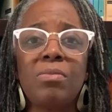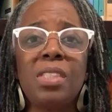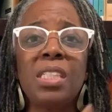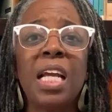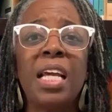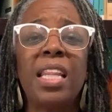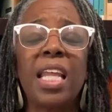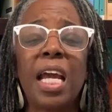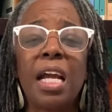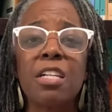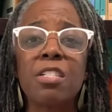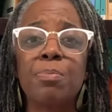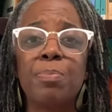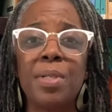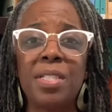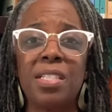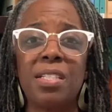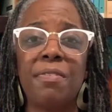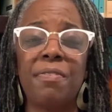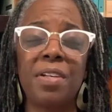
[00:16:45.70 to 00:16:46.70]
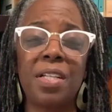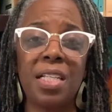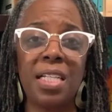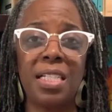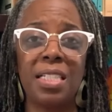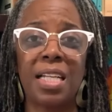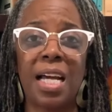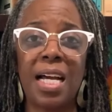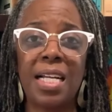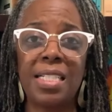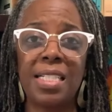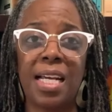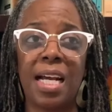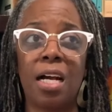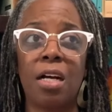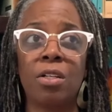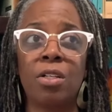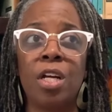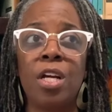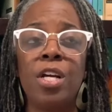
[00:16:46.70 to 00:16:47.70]
And they are specifically lined
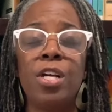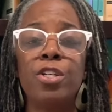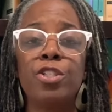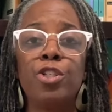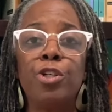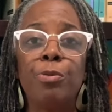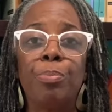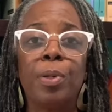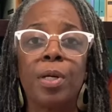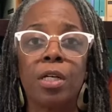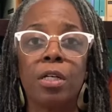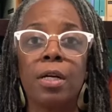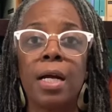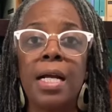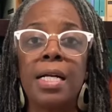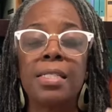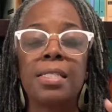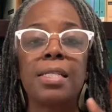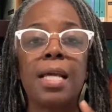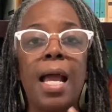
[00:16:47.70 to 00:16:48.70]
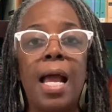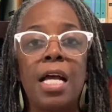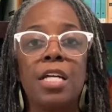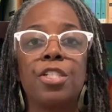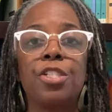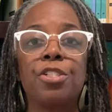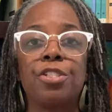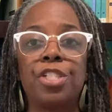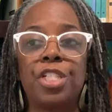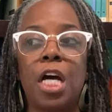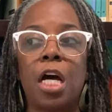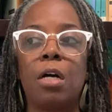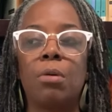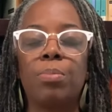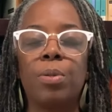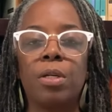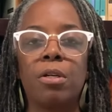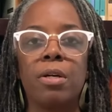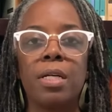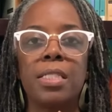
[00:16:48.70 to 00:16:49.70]
out to progress as your child
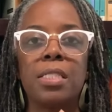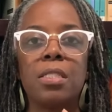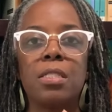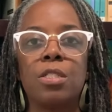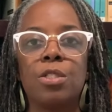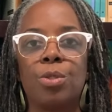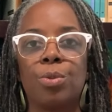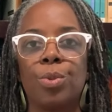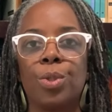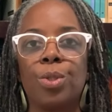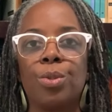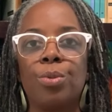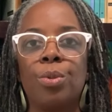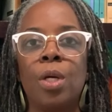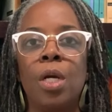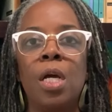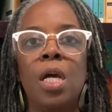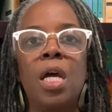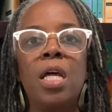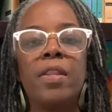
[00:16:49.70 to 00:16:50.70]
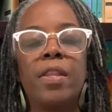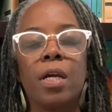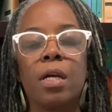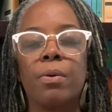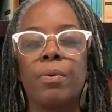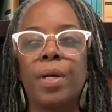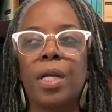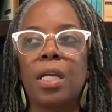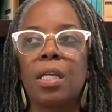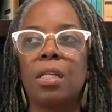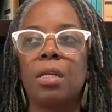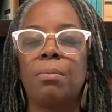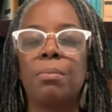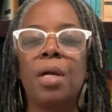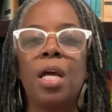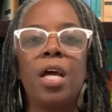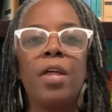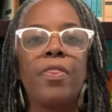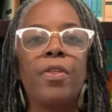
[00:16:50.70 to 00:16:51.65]
progresses through the curriculum.